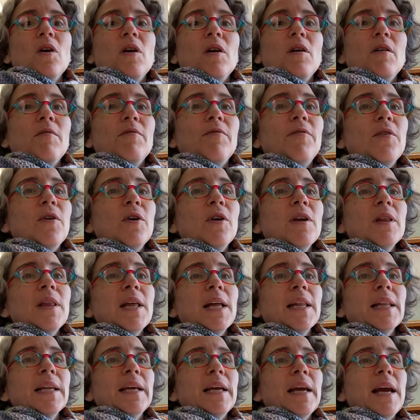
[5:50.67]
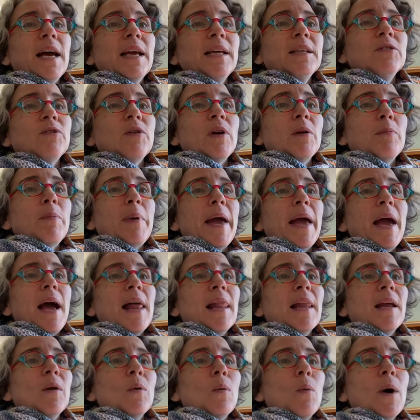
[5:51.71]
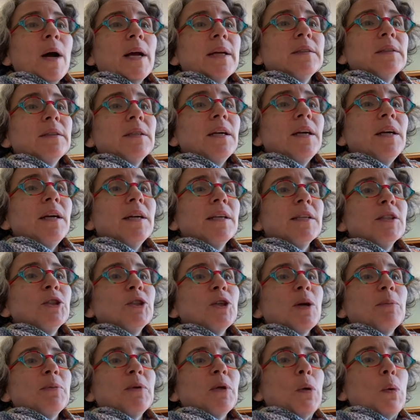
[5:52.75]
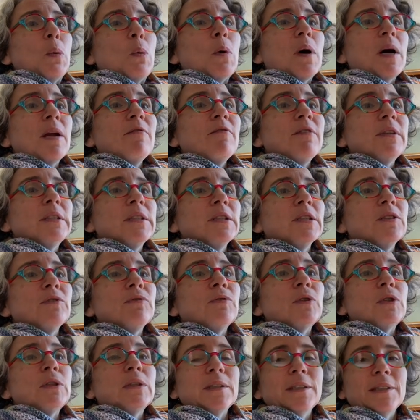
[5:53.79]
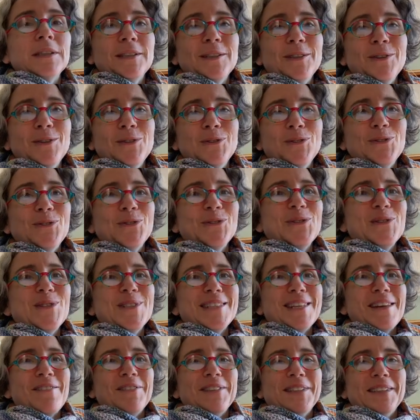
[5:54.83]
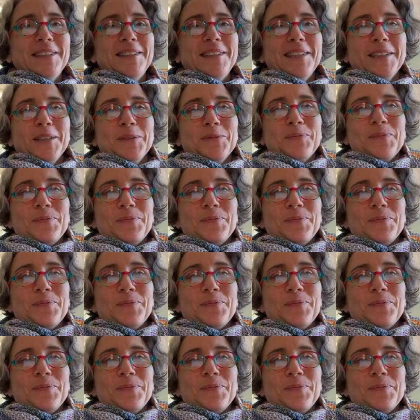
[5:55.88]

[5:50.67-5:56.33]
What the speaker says: Fourth Aliyah is read by Alan Weisner and it's chapter 1, verses 14 to 17.